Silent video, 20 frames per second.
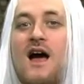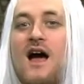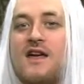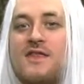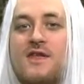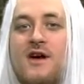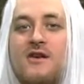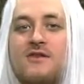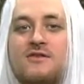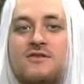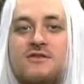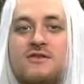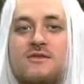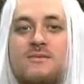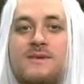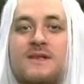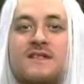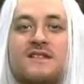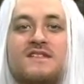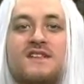I thought it was going to
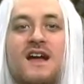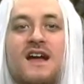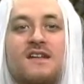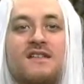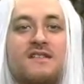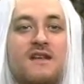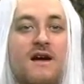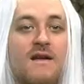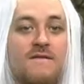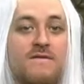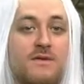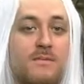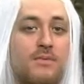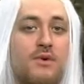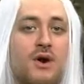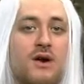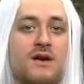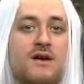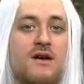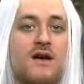be the size of the
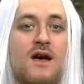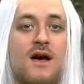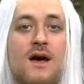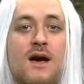book,